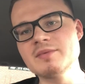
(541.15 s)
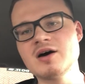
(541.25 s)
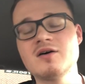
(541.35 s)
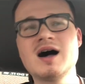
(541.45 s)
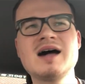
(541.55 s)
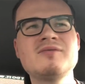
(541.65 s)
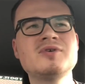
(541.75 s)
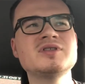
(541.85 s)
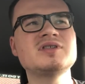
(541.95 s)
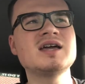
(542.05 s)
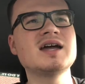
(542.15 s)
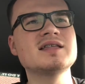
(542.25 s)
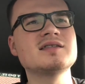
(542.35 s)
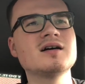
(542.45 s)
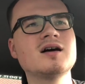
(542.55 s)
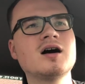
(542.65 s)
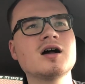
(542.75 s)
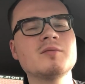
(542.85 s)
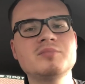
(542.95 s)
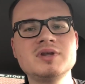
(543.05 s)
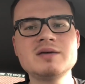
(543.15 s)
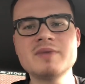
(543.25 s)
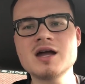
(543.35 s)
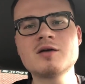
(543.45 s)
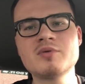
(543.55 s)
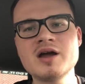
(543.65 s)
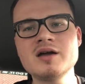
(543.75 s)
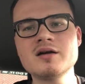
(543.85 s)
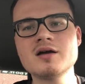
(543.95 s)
Now, I wouldn't say it's a complete make or break,